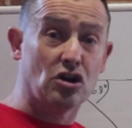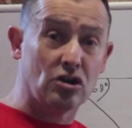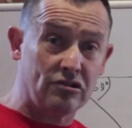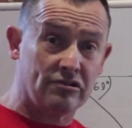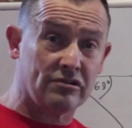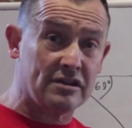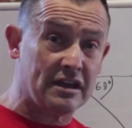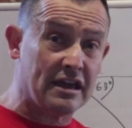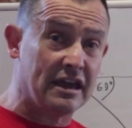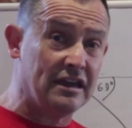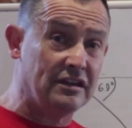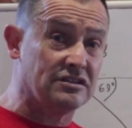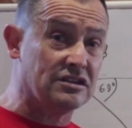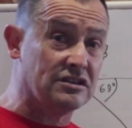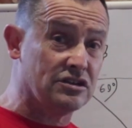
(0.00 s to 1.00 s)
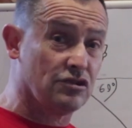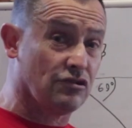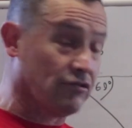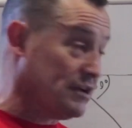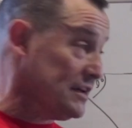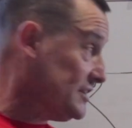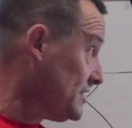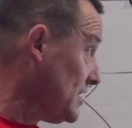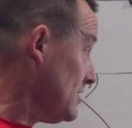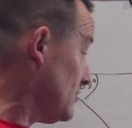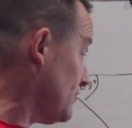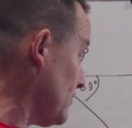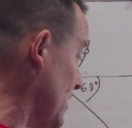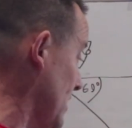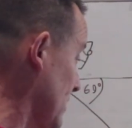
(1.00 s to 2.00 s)
180 degrees in a
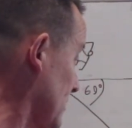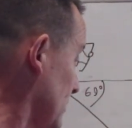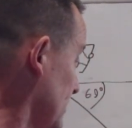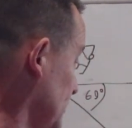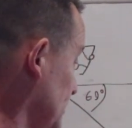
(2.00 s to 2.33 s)
triangle.